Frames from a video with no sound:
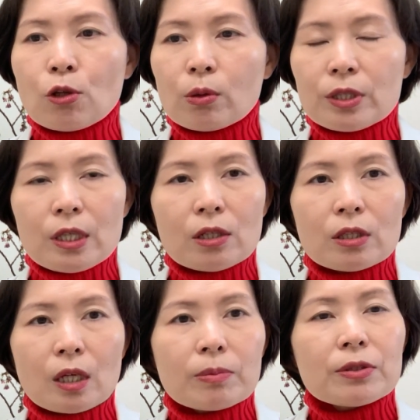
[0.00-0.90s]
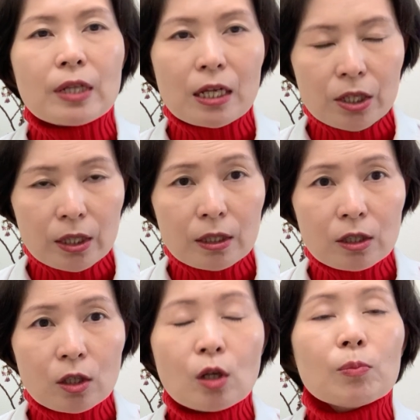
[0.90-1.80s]
toxic
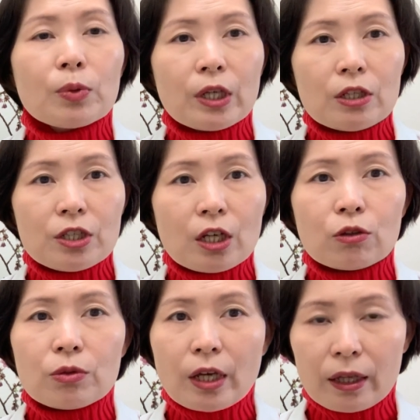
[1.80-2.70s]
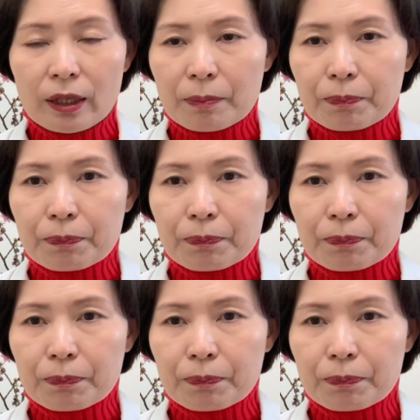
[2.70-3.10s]
substances. Please check together.